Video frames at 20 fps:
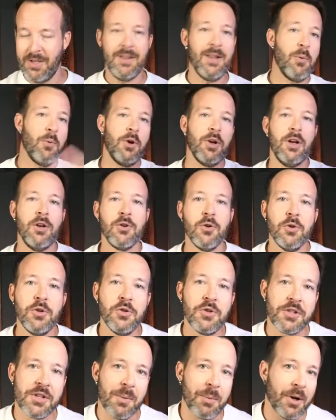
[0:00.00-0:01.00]
and then we're going to do a
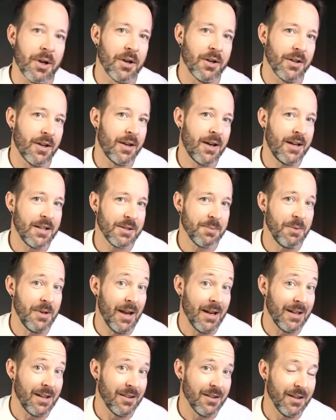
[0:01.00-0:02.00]
new segment called Ask Me
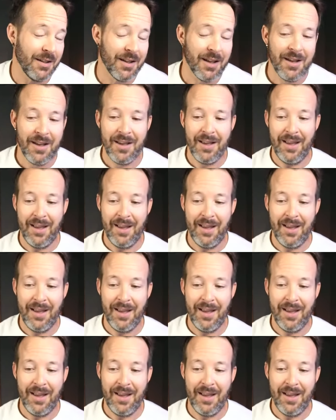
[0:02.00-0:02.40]
Anything.